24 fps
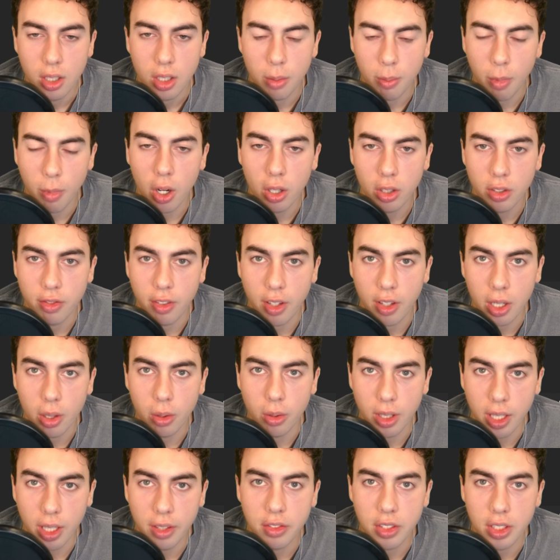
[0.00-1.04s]
Tomorrow's
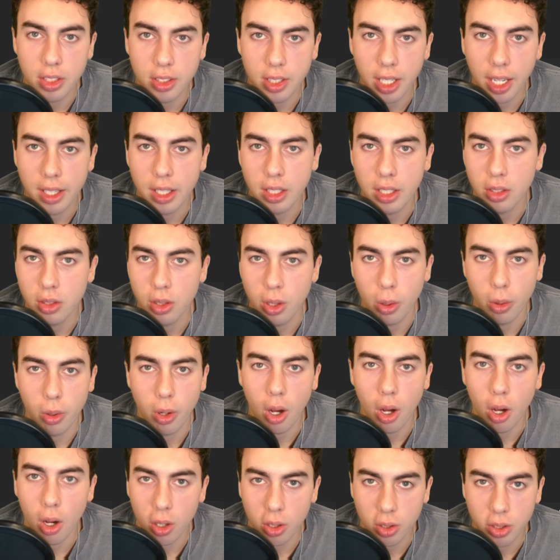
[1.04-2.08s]
video lives inside this node
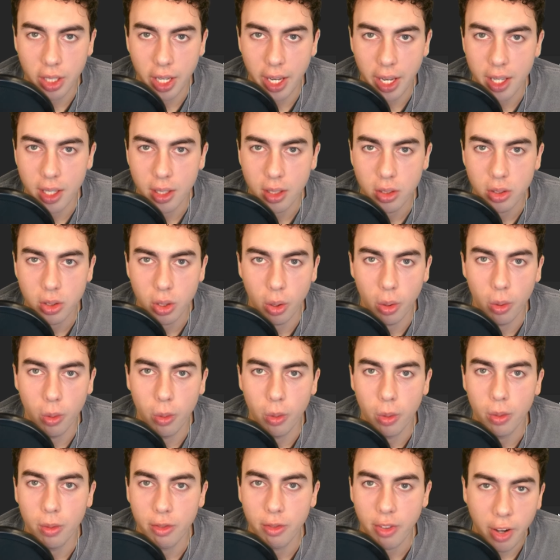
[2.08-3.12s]
all day,
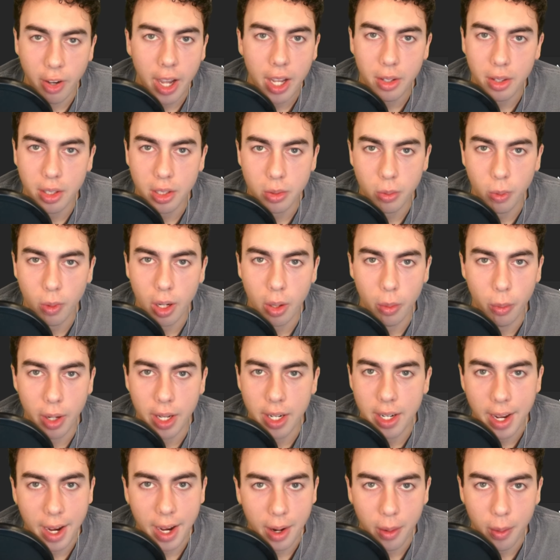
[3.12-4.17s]
so file this one
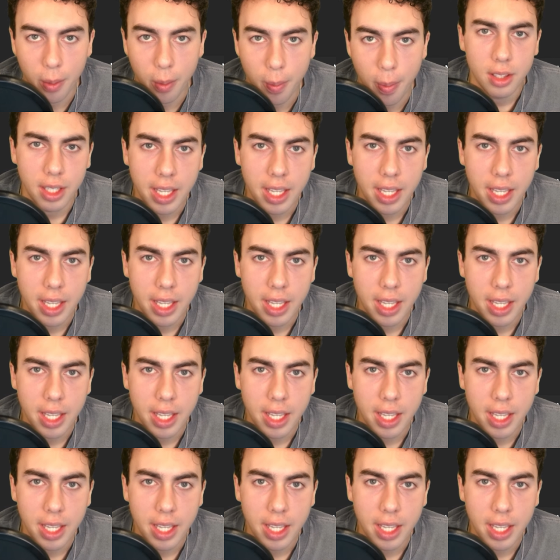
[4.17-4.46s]
away now.